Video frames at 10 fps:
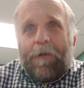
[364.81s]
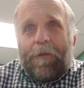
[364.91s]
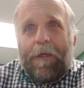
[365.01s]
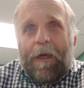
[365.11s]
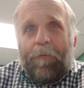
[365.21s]

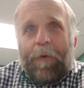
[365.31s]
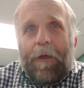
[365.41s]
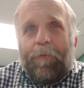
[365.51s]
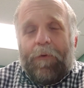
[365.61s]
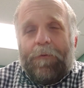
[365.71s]
on the young
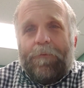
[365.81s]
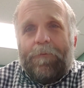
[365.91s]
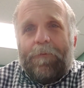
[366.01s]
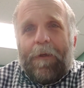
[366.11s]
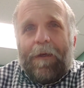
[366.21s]
people
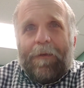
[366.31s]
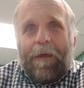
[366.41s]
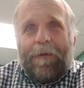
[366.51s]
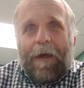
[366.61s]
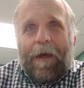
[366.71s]
and
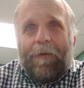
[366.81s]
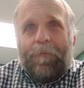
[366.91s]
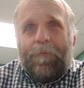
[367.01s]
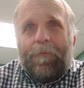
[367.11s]
they died.